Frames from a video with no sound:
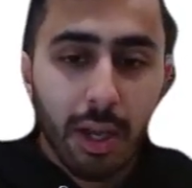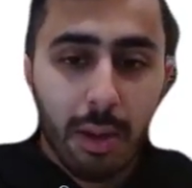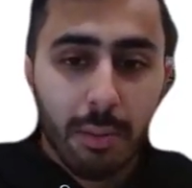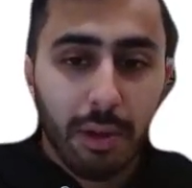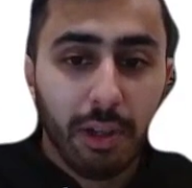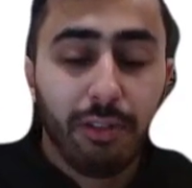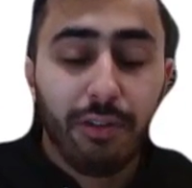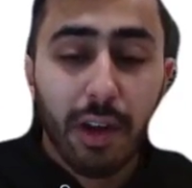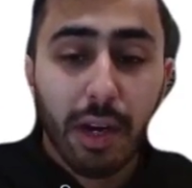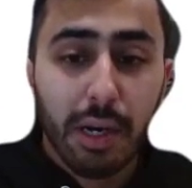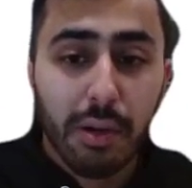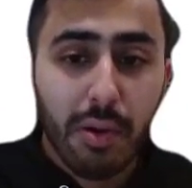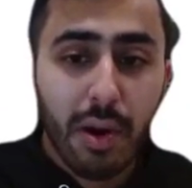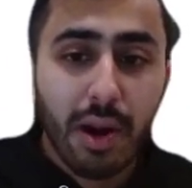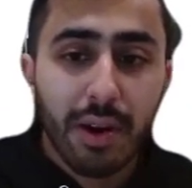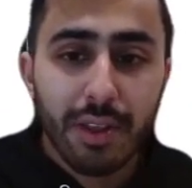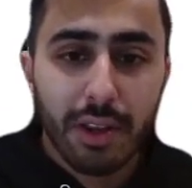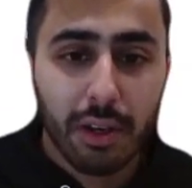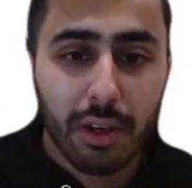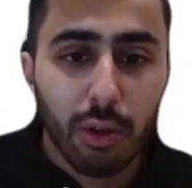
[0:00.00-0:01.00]
But it's very
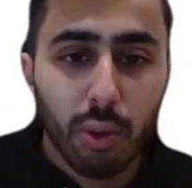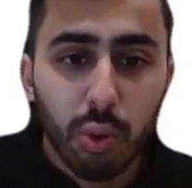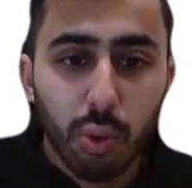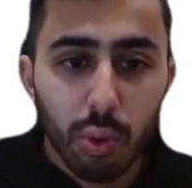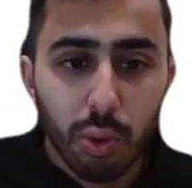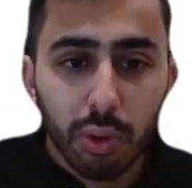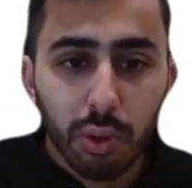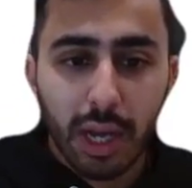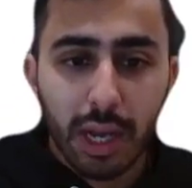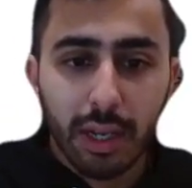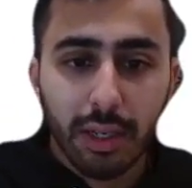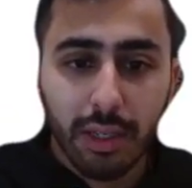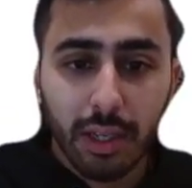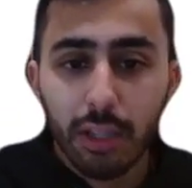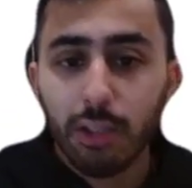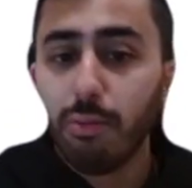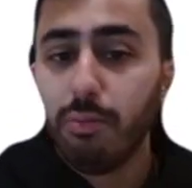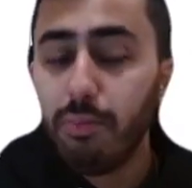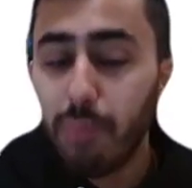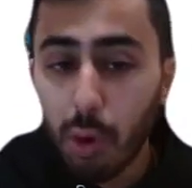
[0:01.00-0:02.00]
rare that a tool kind of
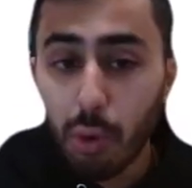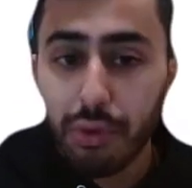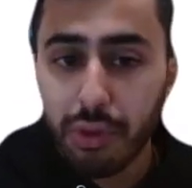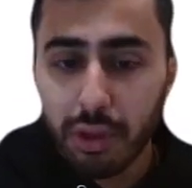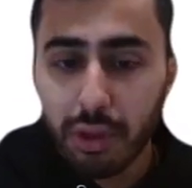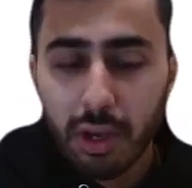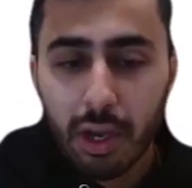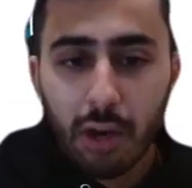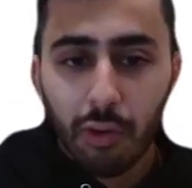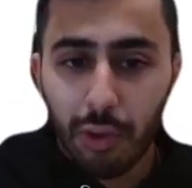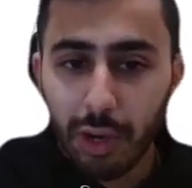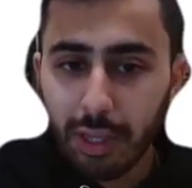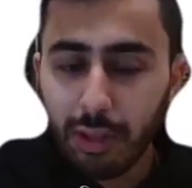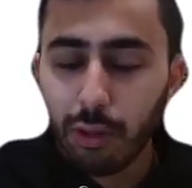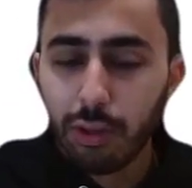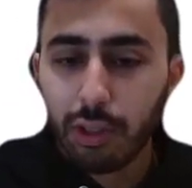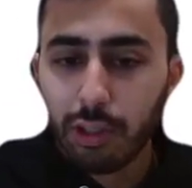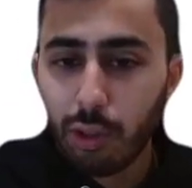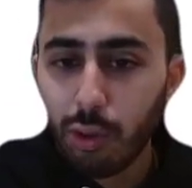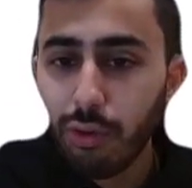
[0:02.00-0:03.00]
does both, right?
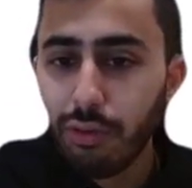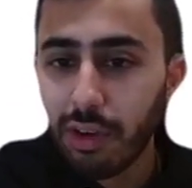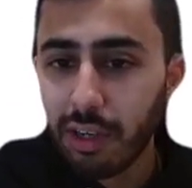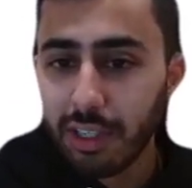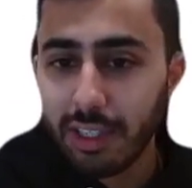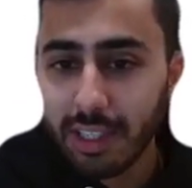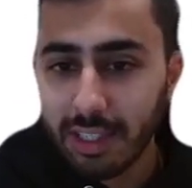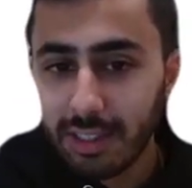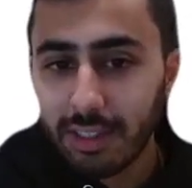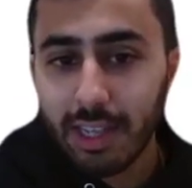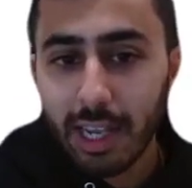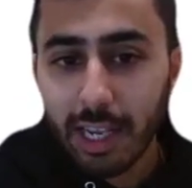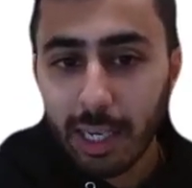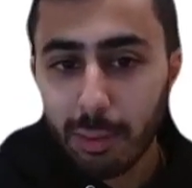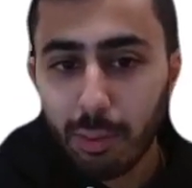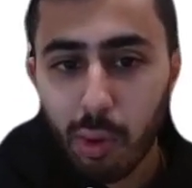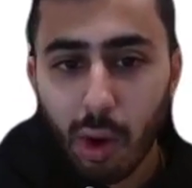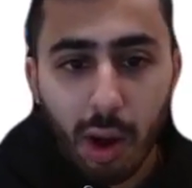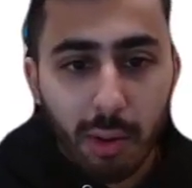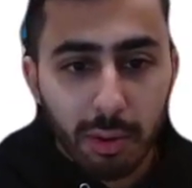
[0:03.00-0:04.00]
Those are two very distinct
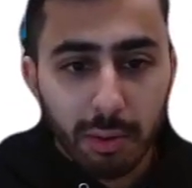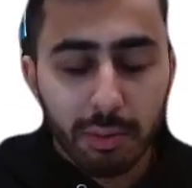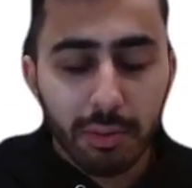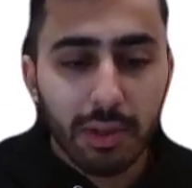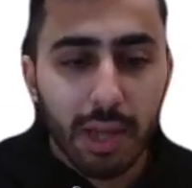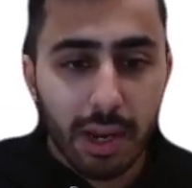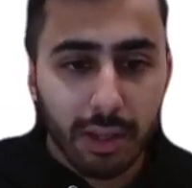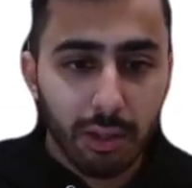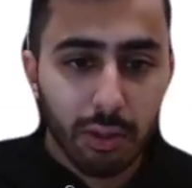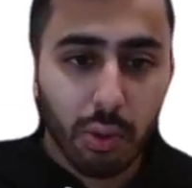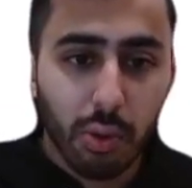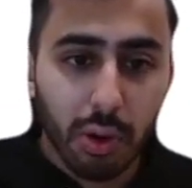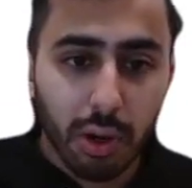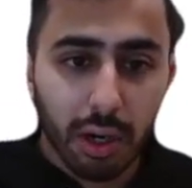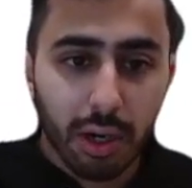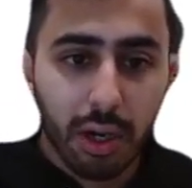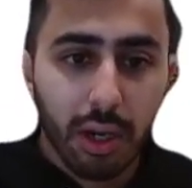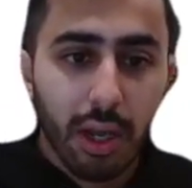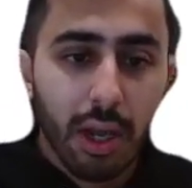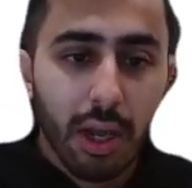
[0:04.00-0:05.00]
problems at its core.